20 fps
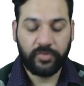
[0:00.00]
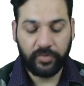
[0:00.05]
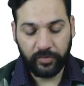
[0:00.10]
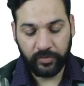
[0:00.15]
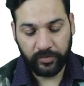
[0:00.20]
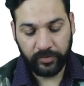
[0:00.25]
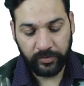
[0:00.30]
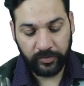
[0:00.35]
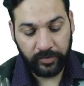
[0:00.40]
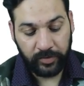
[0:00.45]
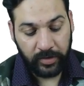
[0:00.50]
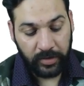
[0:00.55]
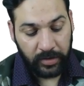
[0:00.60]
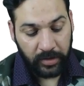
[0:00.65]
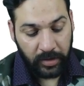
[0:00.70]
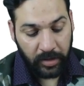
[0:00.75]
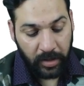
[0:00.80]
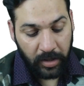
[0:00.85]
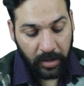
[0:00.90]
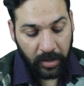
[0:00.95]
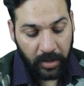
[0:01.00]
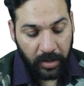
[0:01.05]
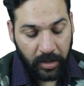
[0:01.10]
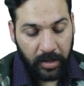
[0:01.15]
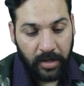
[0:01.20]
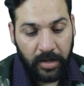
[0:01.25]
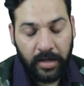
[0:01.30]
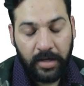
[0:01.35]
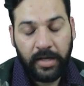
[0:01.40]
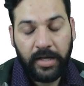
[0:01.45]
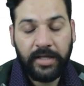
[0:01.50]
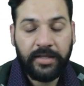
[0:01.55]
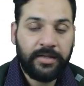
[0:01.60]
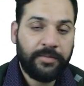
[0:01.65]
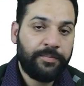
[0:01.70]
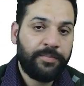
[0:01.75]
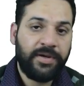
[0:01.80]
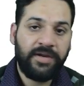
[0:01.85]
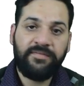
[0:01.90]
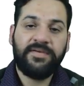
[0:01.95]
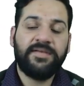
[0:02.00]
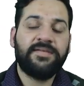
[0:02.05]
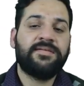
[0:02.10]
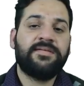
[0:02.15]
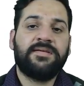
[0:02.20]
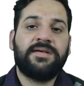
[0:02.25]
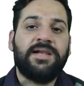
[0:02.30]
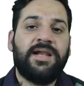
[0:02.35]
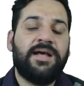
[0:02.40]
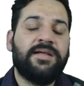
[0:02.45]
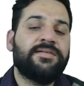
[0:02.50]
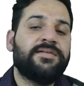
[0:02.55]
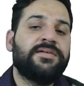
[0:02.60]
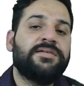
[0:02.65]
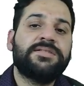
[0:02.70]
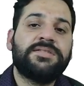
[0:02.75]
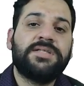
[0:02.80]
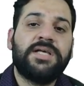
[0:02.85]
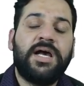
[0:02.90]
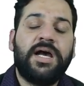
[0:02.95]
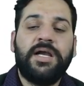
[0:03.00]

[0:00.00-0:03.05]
So in the previous classes